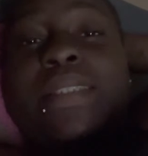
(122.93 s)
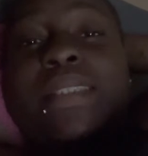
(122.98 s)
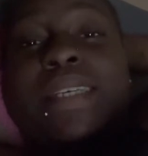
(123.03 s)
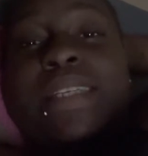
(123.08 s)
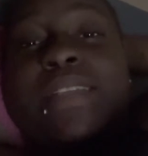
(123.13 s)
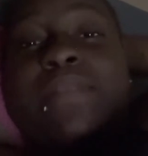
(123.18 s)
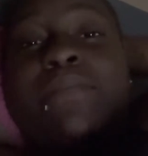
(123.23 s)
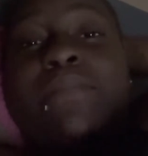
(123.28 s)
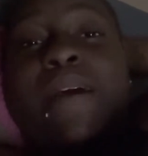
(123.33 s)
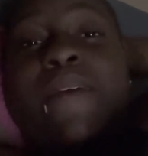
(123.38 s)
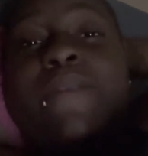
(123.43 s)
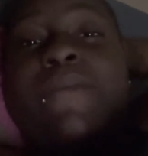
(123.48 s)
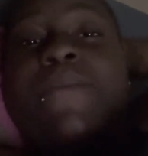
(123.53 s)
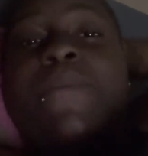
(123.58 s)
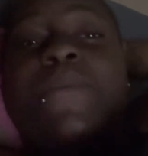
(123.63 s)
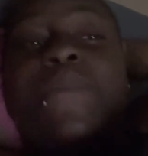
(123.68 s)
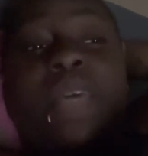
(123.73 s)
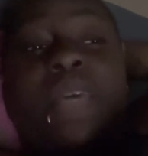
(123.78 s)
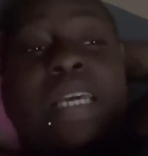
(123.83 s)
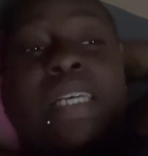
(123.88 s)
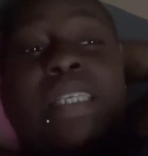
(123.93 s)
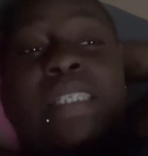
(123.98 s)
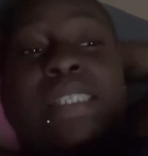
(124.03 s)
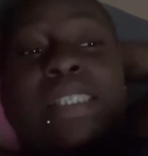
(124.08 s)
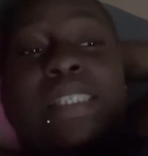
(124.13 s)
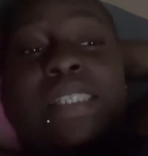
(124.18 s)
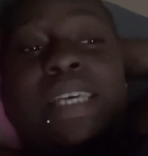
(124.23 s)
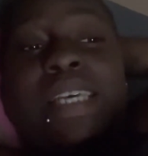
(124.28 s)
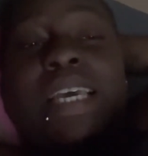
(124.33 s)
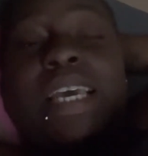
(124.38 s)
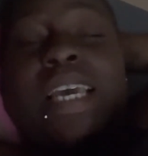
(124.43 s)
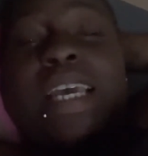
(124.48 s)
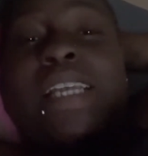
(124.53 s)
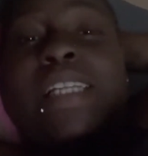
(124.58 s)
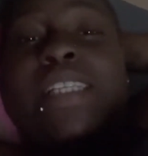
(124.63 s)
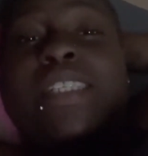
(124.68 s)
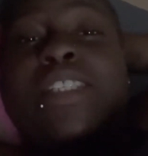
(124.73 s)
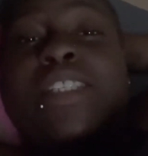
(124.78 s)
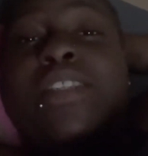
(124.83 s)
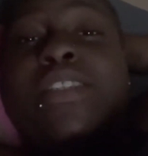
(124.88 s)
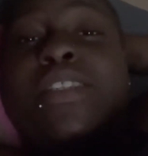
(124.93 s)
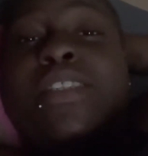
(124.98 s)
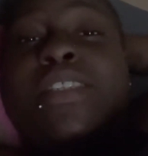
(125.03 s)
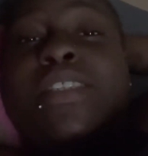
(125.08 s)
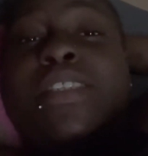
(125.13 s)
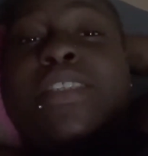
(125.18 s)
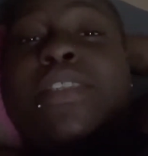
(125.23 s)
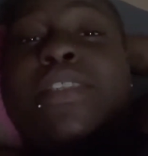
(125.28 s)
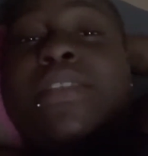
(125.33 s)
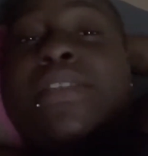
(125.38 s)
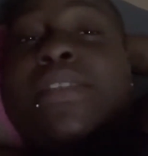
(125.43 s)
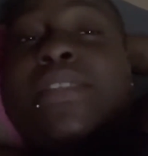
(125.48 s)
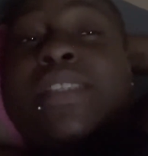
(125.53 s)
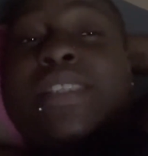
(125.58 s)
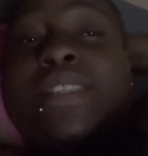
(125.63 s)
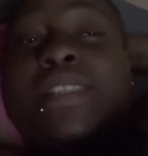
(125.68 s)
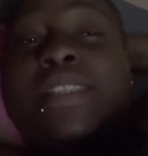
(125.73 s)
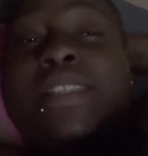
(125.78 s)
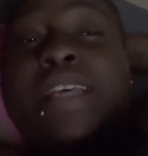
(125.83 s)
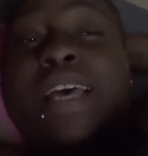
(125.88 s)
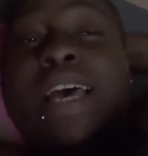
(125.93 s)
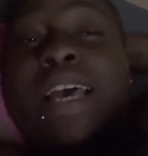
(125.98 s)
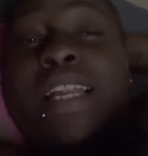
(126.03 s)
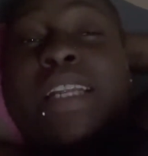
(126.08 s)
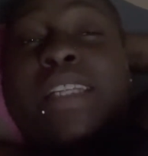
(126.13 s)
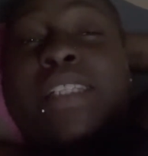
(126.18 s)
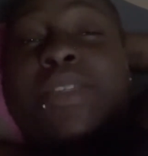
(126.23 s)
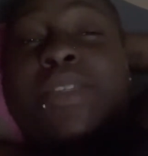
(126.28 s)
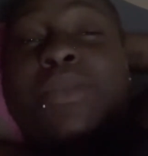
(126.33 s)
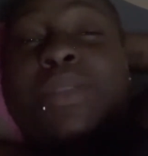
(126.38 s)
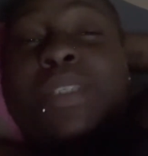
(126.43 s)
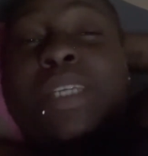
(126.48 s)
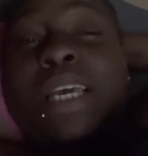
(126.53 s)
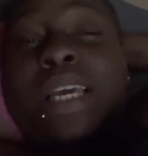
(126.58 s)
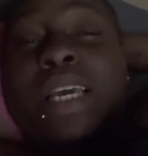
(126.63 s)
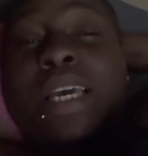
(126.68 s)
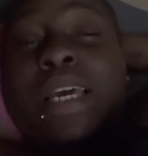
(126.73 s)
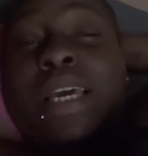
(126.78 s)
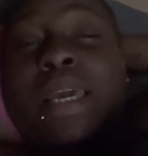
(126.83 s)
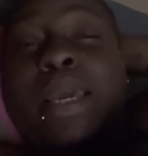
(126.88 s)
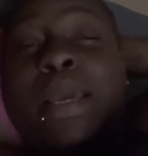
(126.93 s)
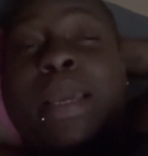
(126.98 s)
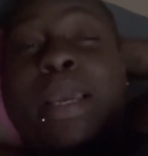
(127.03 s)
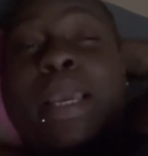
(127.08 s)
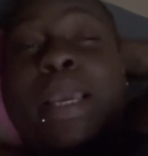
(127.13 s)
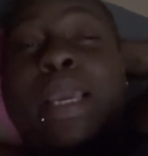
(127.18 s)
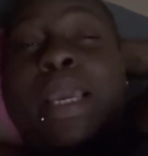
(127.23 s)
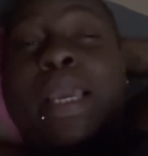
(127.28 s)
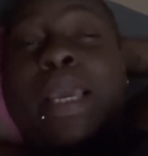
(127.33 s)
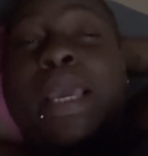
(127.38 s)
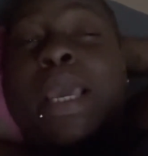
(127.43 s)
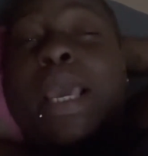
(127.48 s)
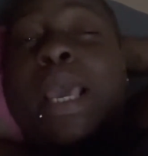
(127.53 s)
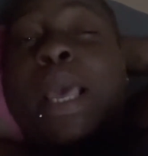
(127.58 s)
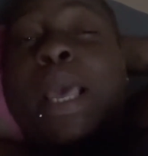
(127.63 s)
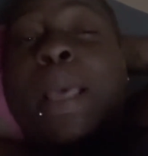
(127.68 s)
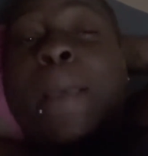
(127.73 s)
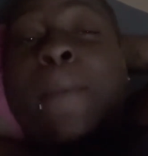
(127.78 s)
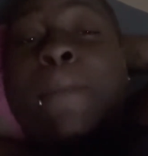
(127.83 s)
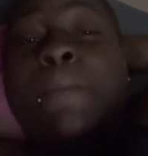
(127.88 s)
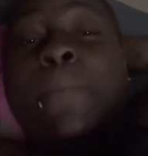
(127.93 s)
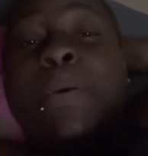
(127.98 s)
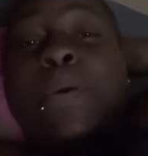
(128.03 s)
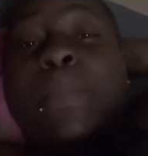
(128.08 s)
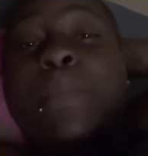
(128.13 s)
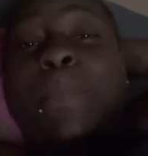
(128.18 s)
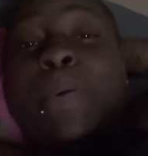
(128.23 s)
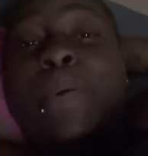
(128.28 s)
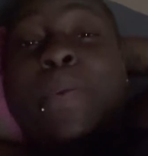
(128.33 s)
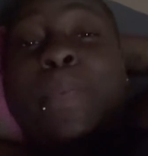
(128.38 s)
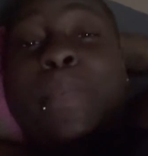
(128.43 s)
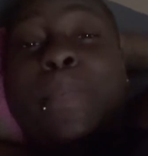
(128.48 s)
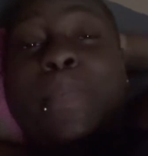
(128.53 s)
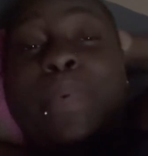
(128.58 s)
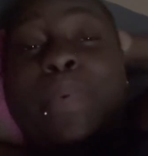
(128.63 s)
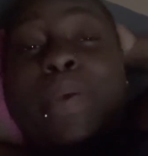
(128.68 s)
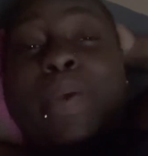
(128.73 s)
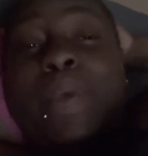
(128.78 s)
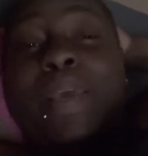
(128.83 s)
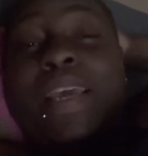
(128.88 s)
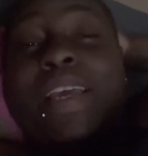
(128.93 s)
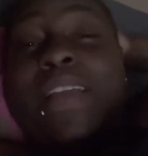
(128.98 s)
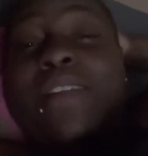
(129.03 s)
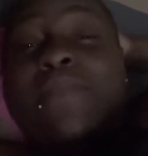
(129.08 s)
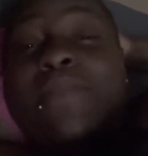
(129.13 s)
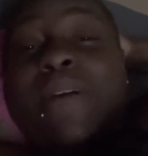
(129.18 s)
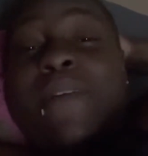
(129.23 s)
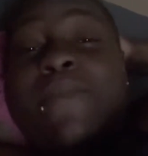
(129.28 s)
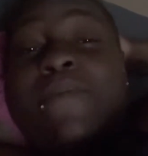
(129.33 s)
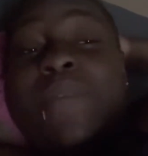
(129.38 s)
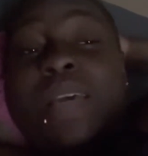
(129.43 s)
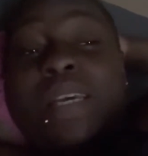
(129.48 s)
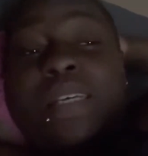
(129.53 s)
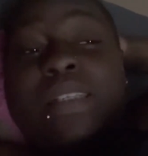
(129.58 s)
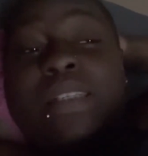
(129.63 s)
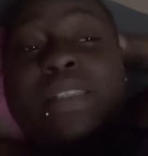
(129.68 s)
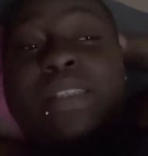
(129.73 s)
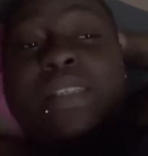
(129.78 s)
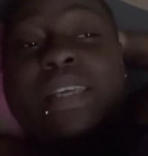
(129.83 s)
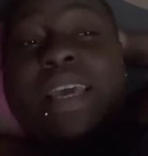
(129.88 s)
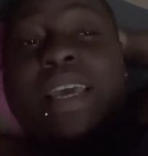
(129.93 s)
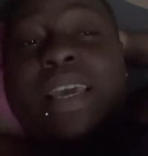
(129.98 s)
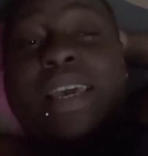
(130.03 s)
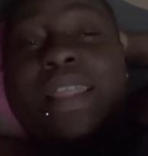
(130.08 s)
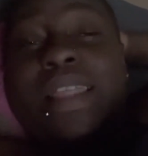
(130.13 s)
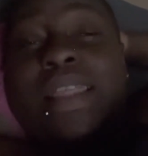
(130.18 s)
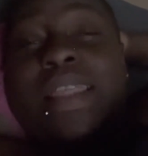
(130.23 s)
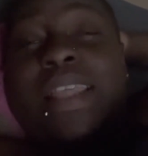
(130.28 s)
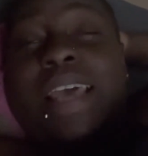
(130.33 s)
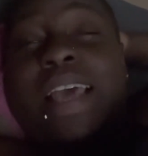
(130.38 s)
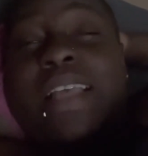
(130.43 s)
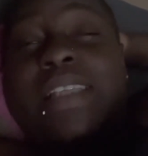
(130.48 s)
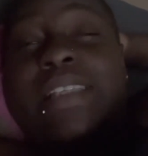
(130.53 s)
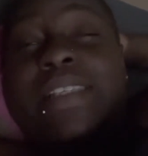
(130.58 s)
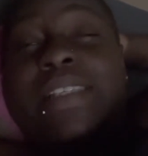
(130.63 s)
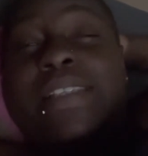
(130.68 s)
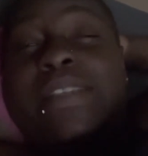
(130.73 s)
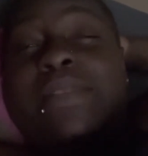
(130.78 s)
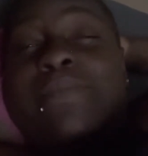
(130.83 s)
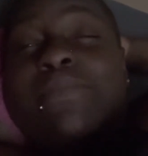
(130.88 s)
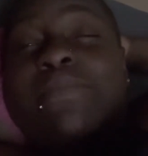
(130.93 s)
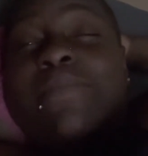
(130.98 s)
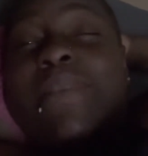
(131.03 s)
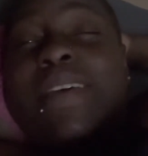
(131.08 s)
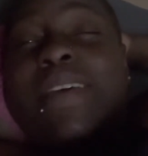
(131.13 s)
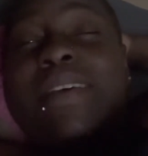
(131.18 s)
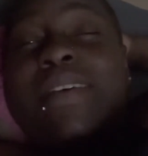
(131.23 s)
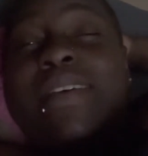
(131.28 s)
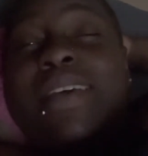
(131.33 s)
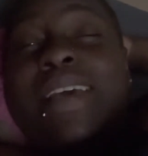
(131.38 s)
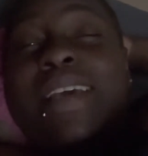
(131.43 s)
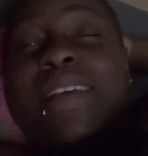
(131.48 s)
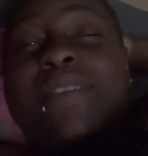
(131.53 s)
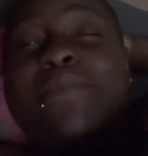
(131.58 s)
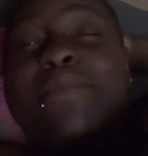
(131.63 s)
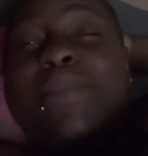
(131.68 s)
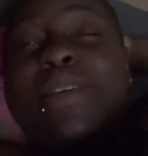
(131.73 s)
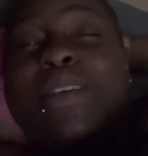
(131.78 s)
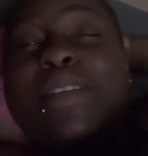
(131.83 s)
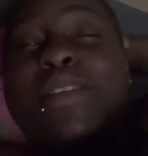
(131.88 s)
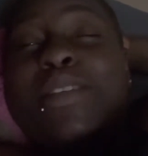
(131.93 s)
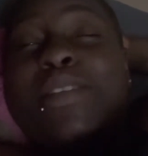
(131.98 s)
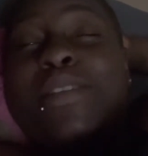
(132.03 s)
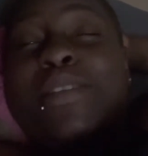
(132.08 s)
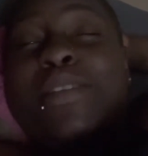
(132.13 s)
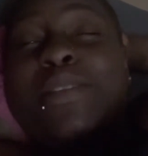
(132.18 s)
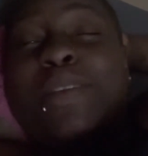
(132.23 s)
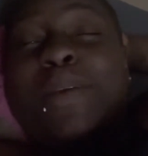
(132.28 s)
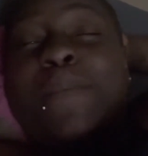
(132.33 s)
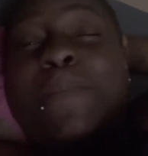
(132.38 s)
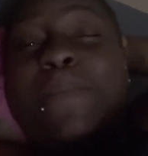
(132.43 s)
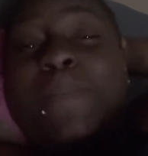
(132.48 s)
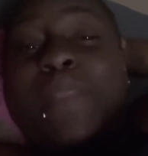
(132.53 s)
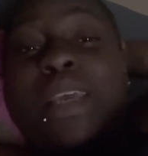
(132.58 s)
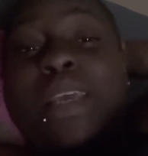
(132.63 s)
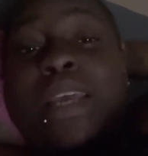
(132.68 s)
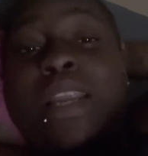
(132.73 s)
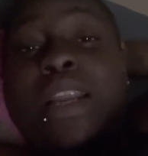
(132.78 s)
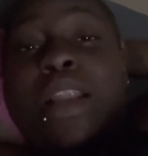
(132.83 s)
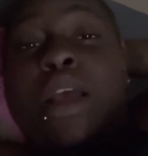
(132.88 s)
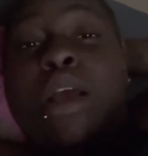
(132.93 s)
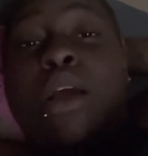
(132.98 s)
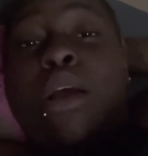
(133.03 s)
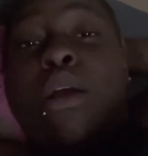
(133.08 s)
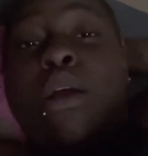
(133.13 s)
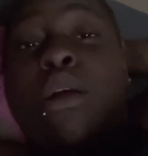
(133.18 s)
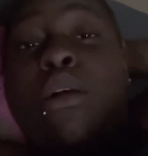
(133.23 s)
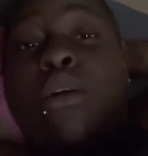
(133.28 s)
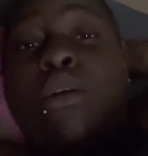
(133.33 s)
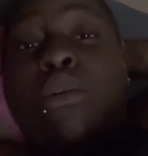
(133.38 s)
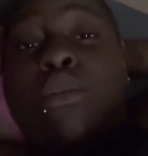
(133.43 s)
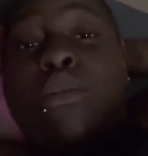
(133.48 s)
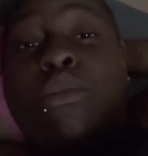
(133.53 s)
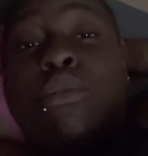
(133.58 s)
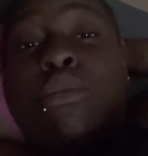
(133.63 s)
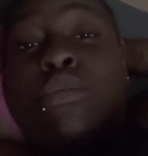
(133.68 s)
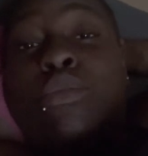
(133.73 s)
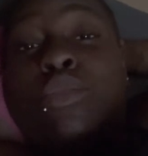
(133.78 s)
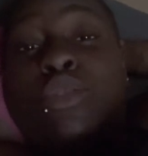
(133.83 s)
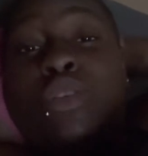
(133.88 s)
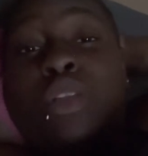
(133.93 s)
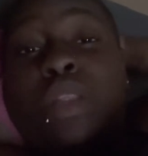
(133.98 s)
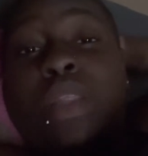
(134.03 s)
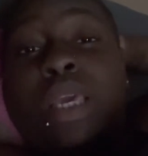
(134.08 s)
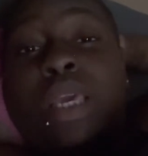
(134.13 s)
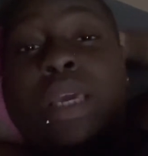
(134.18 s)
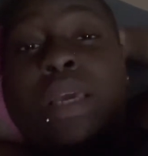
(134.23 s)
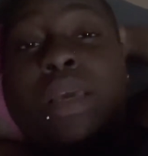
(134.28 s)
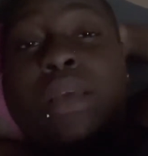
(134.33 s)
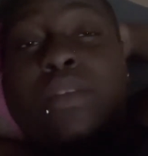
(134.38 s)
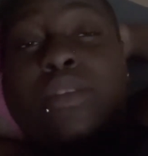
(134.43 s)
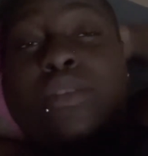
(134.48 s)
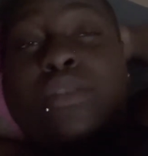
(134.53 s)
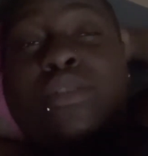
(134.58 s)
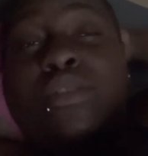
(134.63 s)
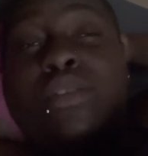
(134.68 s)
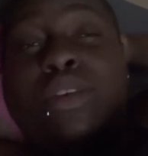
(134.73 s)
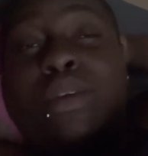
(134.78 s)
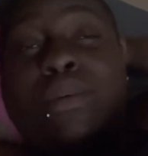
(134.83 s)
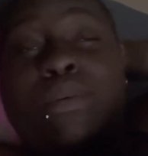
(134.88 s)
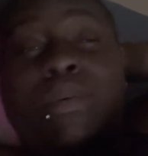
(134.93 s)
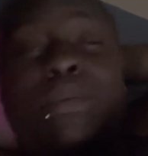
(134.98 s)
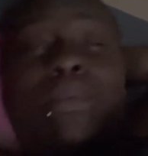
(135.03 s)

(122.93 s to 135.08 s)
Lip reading: in my face and decided to take a poop-a-doop in my face, and that smell hit me something crucially, so,